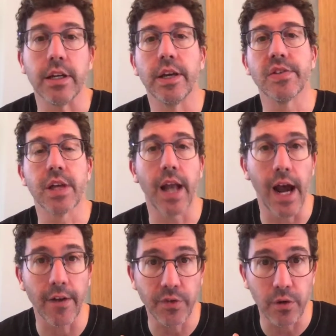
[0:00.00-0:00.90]
is that
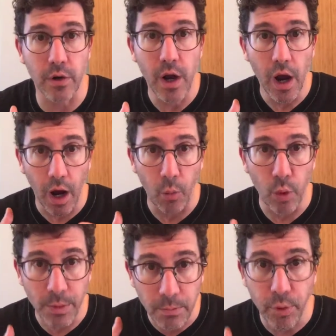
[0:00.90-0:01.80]
after a
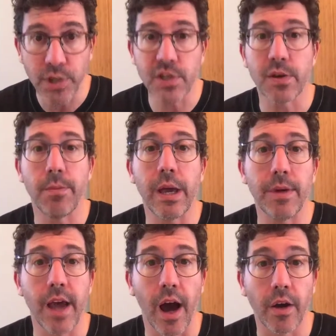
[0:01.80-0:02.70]
woman pushes a
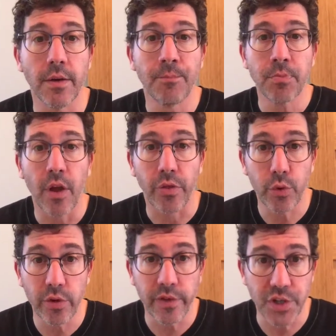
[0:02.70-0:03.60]
baby out through
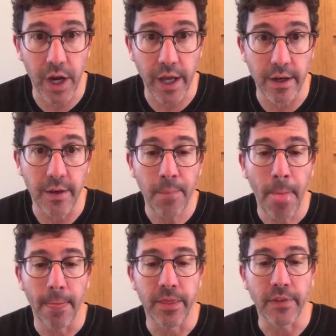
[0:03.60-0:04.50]
the vagina,
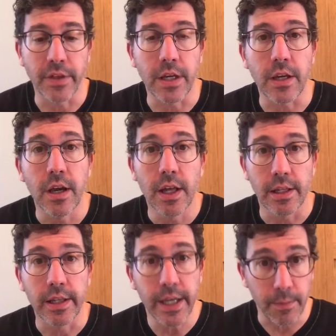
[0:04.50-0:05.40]
that the
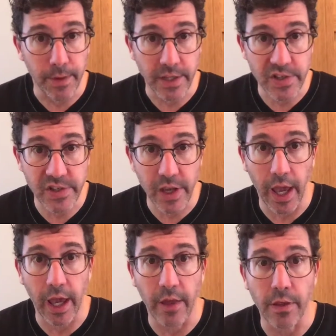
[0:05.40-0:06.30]
ligaments
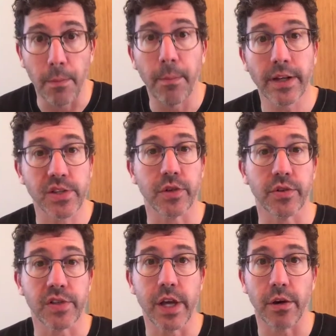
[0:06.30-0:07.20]
and the
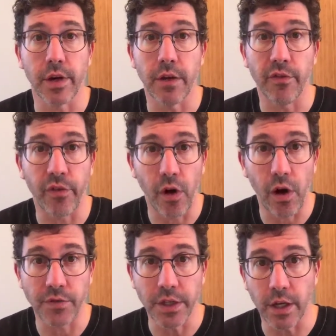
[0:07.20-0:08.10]
muscles that are
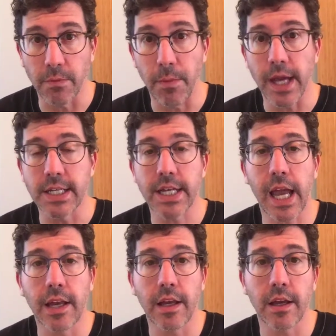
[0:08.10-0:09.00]
involved in
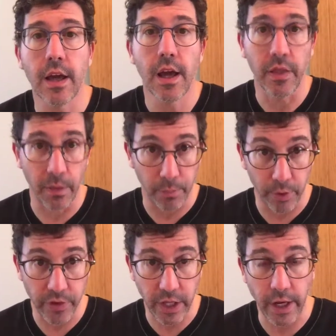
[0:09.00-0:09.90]
maintaining the
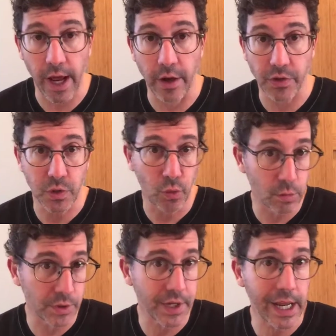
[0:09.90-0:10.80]
birth canal's
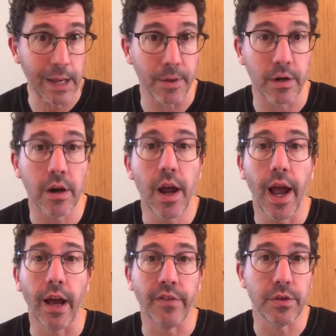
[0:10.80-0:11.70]
normal diameter
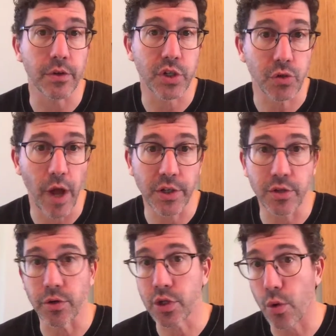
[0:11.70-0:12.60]
have either stretched
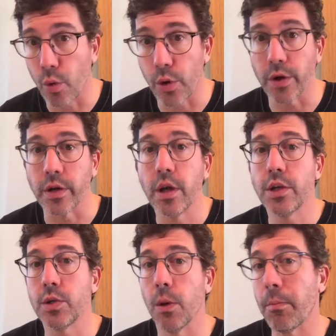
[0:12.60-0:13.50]
or torn
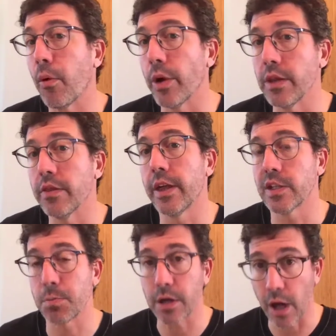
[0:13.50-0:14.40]
to a point that is
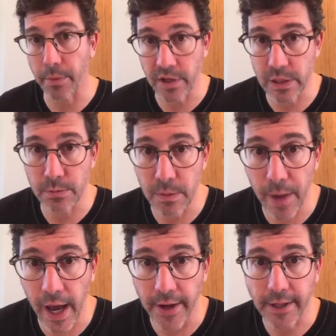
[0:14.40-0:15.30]
becoming
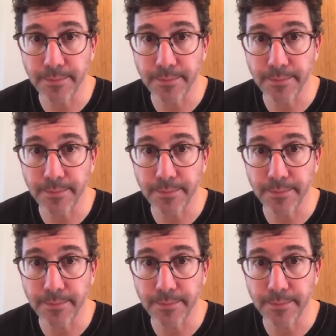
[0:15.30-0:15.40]
symptomatic.